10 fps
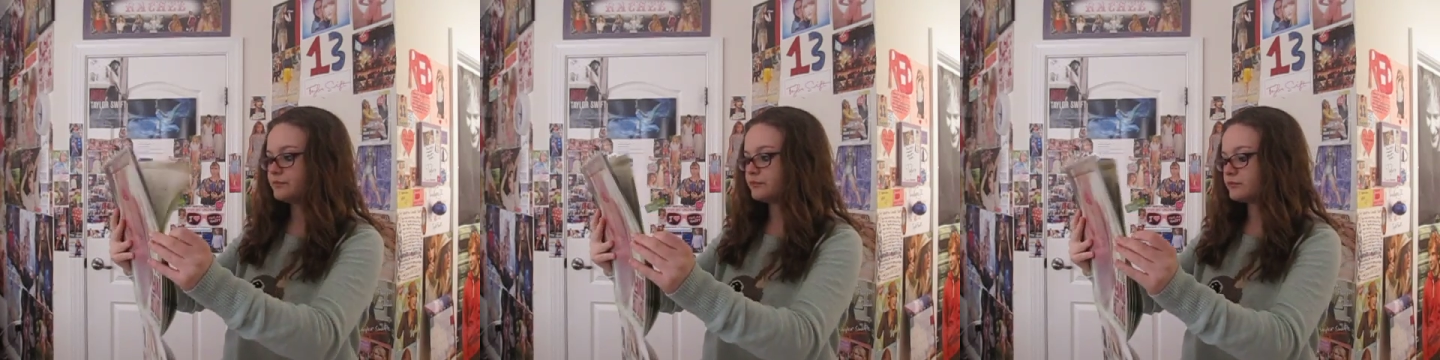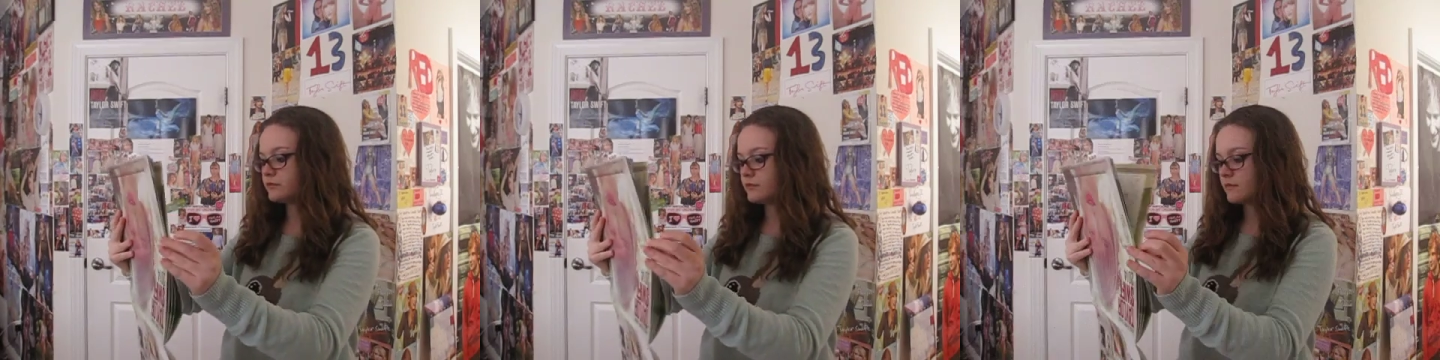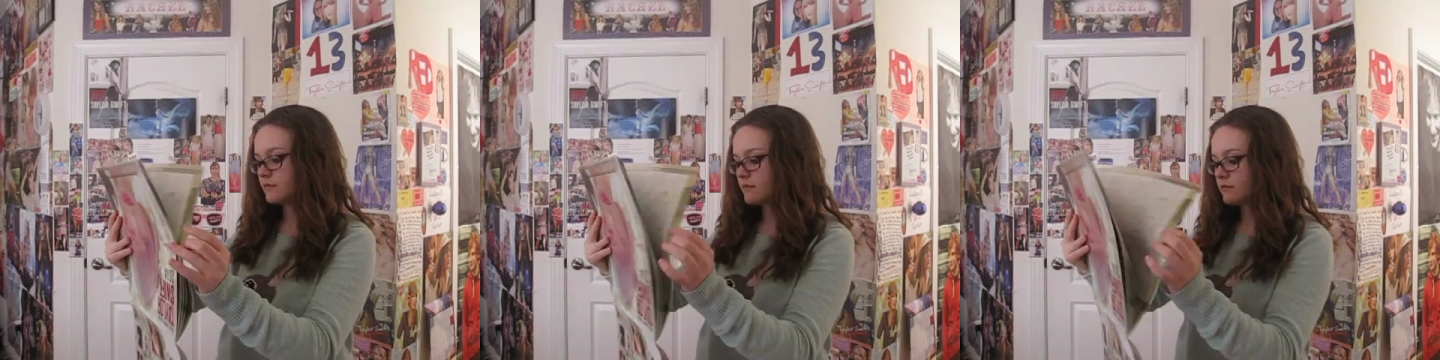
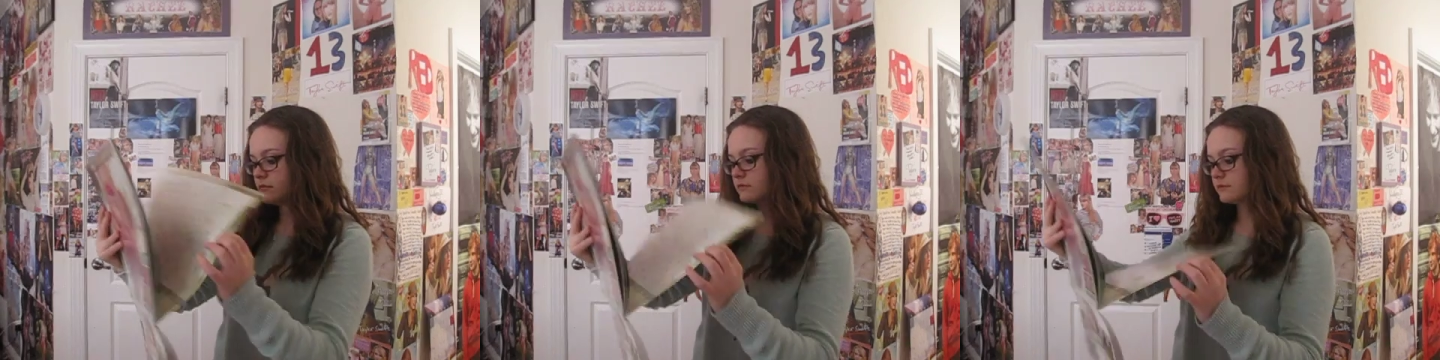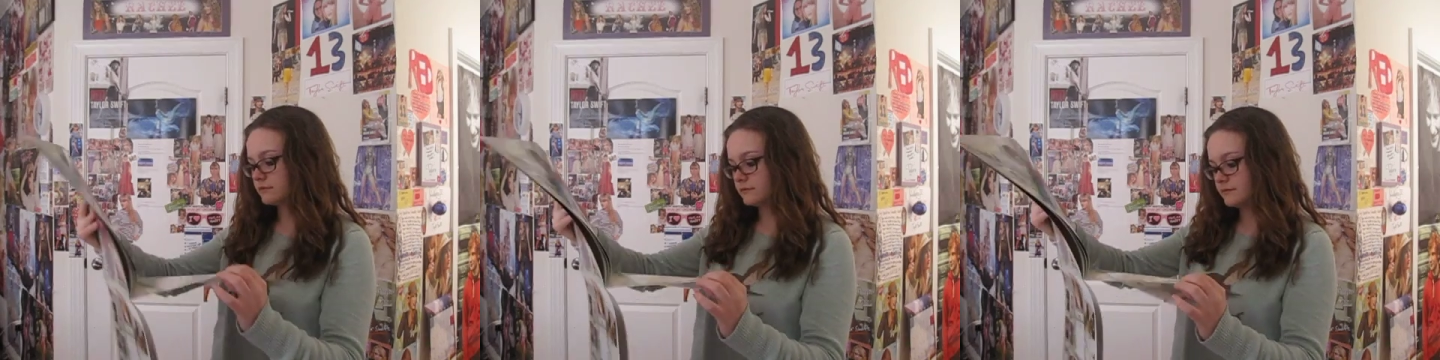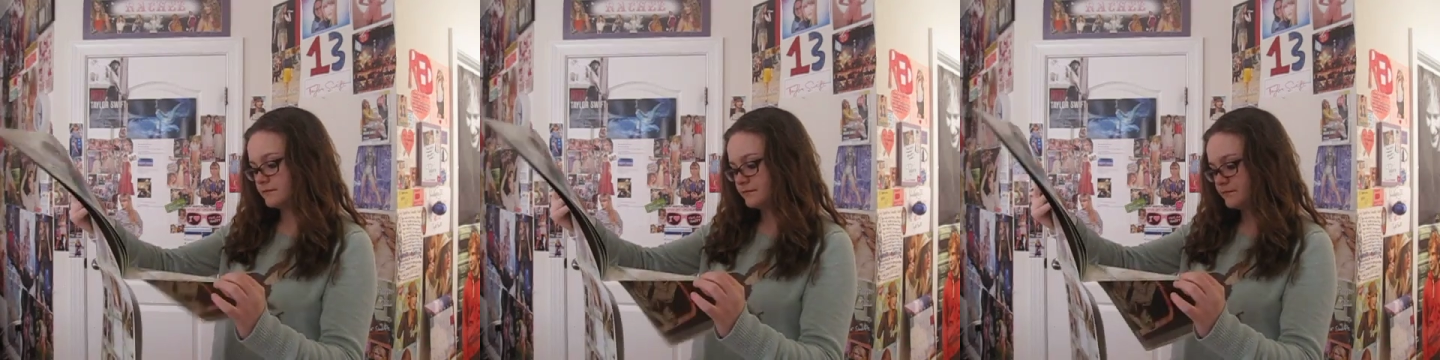
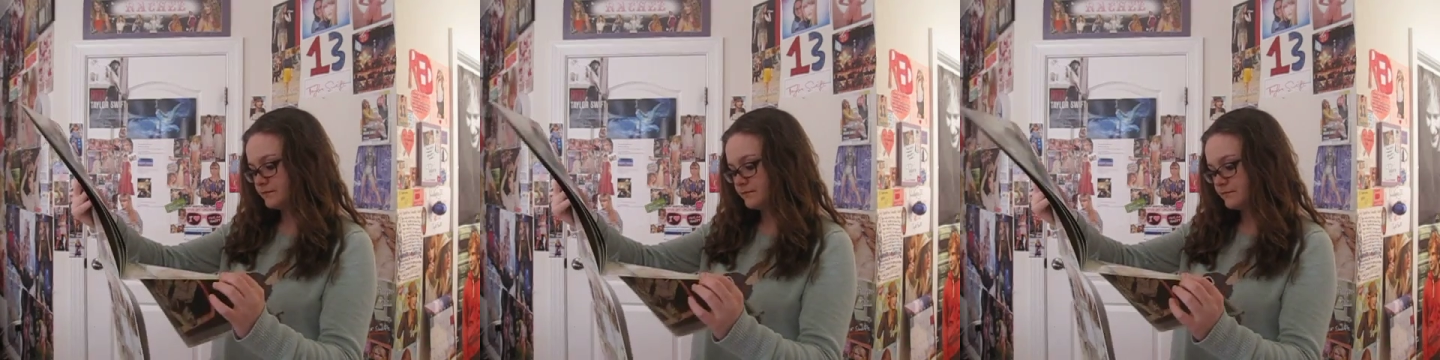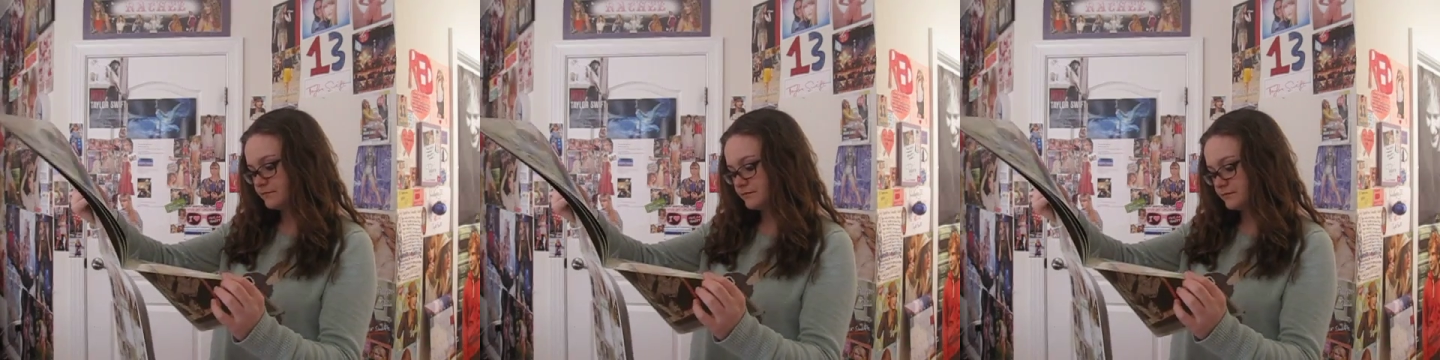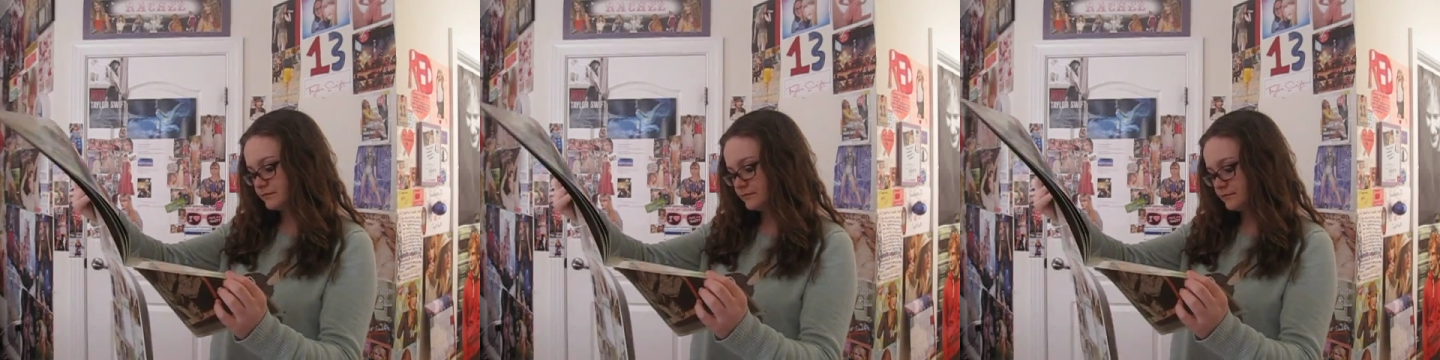
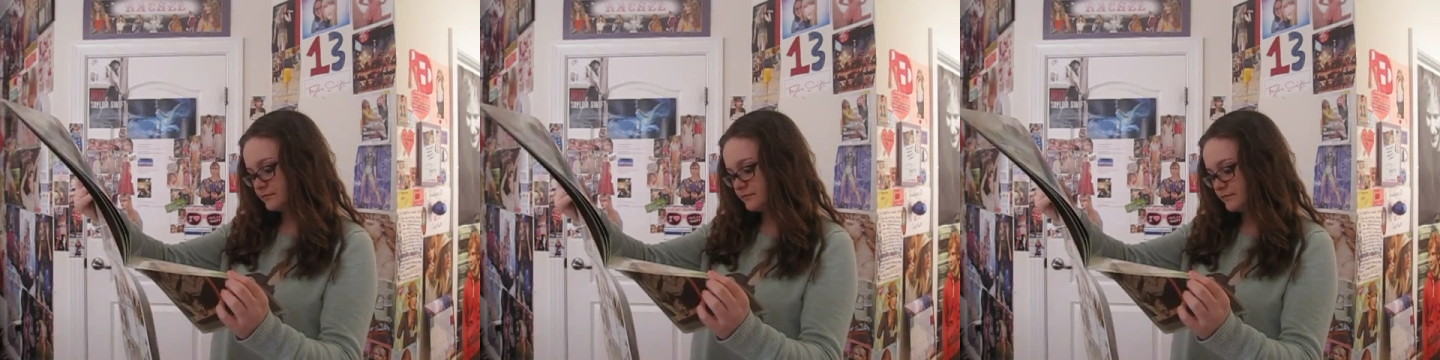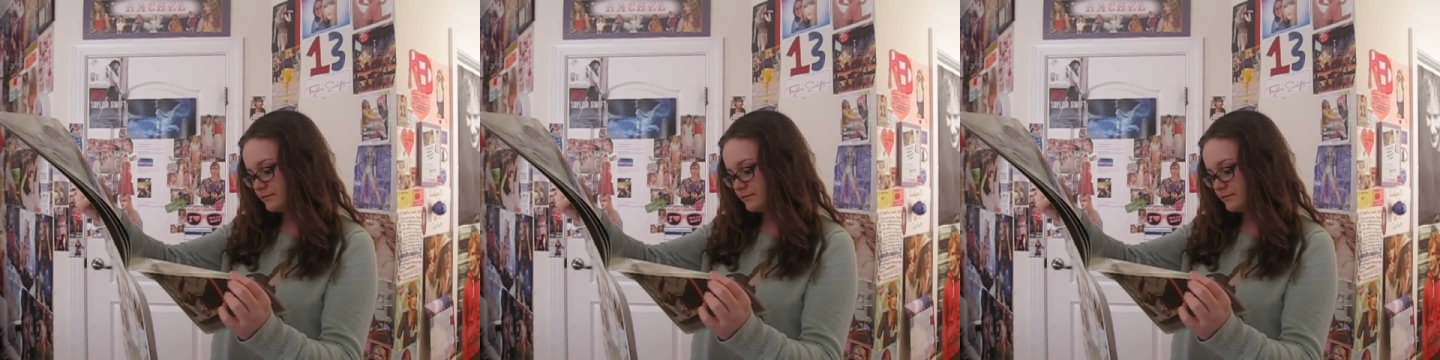Nothing is said.